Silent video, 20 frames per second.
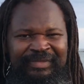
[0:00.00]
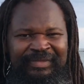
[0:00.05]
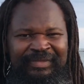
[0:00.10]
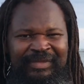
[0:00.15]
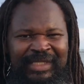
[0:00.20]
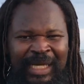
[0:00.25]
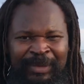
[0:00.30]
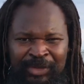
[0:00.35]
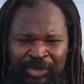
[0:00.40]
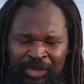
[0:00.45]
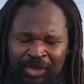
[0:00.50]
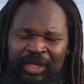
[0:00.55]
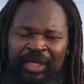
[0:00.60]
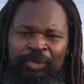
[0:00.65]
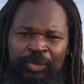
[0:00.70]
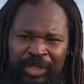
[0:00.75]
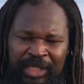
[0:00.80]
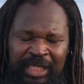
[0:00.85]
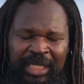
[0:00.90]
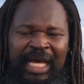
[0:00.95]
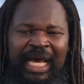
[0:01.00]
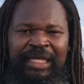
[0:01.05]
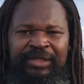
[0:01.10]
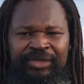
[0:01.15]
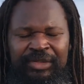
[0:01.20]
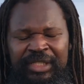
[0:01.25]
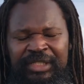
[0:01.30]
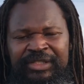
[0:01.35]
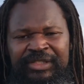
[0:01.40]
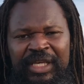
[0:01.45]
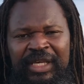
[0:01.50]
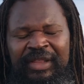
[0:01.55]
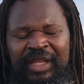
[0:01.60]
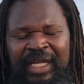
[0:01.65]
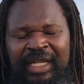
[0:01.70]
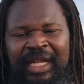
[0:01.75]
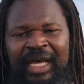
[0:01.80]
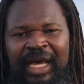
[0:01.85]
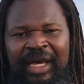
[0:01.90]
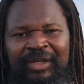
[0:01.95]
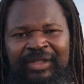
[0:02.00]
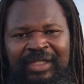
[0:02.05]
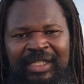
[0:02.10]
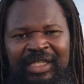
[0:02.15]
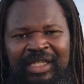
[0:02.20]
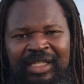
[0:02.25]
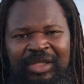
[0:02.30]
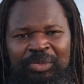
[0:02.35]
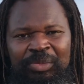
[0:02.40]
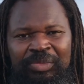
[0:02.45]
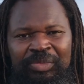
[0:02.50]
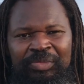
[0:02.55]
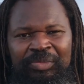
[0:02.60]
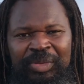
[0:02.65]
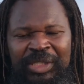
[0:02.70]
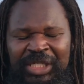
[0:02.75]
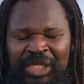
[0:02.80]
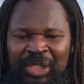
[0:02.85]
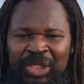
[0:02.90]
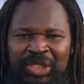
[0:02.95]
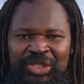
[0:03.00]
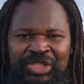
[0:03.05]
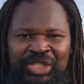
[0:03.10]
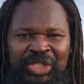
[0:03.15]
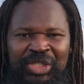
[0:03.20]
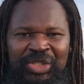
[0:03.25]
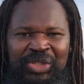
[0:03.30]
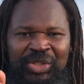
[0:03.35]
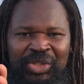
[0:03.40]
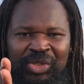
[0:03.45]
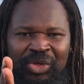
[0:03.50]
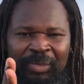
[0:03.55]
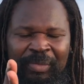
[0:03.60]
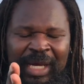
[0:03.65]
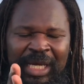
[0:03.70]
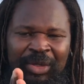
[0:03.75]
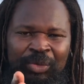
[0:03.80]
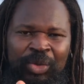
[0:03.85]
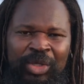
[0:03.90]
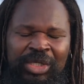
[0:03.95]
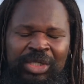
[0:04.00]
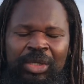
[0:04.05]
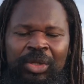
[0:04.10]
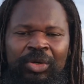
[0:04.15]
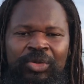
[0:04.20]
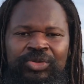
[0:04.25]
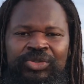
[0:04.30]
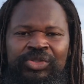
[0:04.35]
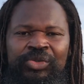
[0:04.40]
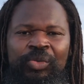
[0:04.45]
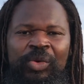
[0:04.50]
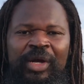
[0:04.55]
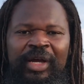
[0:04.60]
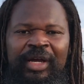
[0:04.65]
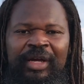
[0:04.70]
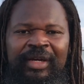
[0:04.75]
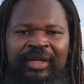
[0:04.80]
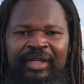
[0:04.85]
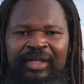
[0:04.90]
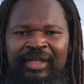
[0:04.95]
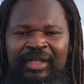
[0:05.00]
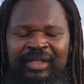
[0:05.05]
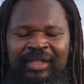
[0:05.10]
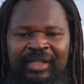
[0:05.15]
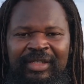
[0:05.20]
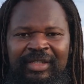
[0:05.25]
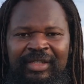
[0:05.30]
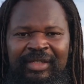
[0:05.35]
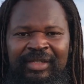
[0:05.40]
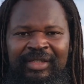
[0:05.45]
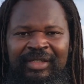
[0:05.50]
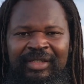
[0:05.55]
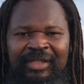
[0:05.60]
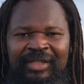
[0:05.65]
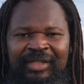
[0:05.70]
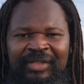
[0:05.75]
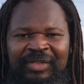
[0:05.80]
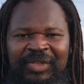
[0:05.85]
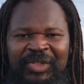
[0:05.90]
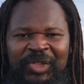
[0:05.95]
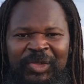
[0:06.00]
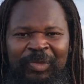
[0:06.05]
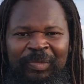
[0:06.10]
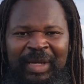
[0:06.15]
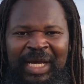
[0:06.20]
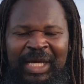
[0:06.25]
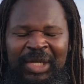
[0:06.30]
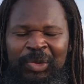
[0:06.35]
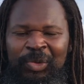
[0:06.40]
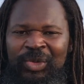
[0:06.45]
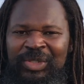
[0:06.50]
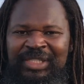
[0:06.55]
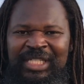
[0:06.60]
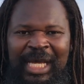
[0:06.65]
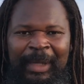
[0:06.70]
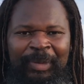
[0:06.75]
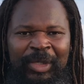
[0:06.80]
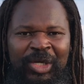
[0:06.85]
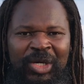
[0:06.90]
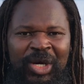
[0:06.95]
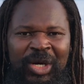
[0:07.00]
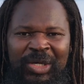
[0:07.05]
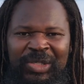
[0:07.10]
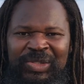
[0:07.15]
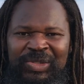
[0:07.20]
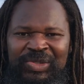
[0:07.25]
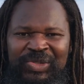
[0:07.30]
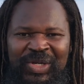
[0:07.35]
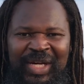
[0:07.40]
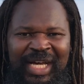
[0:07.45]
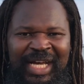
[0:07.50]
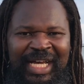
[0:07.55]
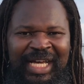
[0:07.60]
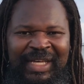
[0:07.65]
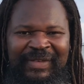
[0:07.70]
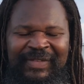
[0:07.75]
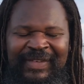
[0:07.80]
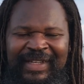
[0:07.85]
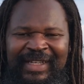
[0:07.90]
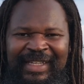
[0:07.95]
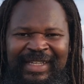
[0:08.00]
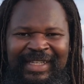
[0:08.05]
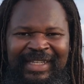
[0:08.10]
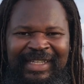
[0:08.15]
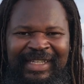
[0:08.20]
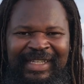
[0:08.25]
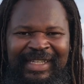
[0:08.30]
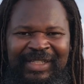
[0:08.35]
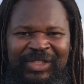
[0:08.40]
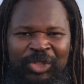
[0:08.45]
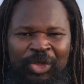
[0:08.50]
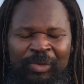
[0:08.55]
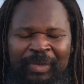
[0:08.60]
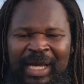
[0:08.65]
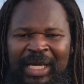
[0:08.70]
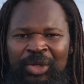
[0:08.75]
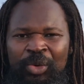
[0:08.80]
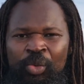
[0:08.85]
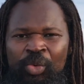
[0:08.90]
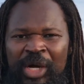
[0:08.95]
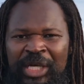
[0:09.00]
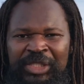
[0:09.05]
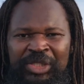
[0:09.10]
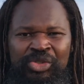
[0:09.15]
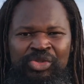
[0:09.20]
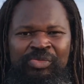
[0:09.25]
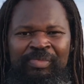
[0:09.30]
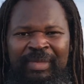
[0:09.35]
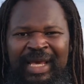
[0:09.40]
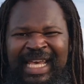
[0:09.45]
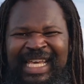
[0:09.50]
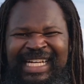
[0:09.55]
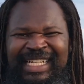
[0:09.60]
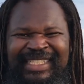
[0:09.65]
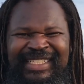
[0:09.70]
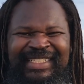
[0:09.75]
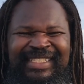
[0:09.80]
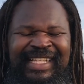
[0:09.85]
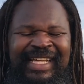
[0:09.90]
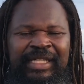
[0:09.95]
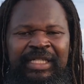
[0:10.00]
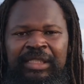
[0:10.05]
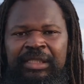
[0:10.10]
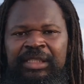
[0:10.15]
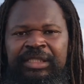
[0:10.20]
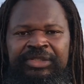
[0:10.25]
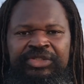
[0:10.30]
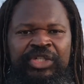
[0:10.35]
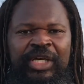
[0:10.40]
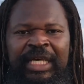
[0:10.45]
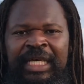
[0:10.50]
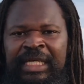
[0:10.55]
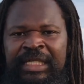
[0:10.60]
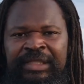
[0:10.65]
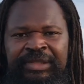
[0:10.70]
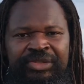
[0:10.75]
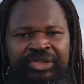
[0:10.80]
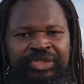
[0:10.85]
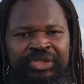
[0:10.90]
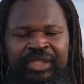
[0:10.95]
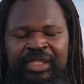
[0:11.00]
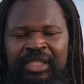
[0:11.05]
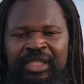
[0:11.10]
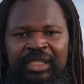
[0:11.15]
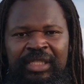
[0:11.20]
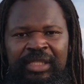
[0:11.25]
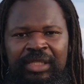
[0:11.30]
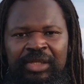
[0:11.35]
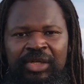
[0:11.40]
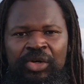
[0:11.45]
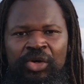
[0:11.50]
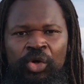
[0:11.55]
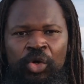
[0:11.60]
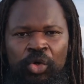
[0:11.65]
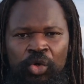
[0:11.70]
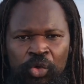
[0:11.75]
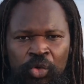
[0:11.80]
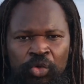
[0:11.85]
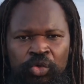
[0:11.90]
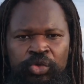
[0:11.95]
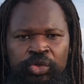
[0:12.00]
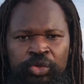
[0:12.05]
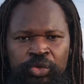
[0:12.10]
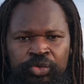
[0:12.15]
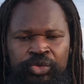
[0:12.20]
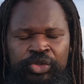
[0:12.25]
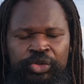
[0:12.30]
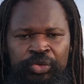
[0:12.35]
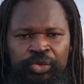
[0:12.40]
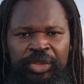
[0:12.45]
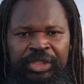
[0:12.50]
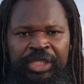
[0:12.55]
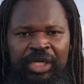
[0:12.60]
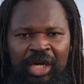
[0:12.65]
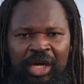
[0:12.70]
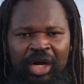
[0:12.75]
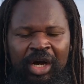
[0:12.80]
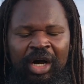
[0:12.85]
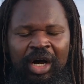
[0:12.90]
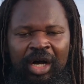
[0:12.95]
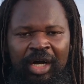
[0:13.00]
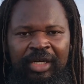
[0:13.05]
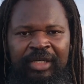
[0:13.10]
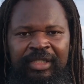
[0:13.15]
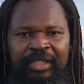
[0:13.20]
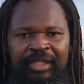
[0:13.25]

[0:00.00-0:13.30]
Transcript: I'm sure that we can actually say that now, because no matter what clothes you wear, no matter what type of car you drive, no matter what you may aesthetically change, who you truly are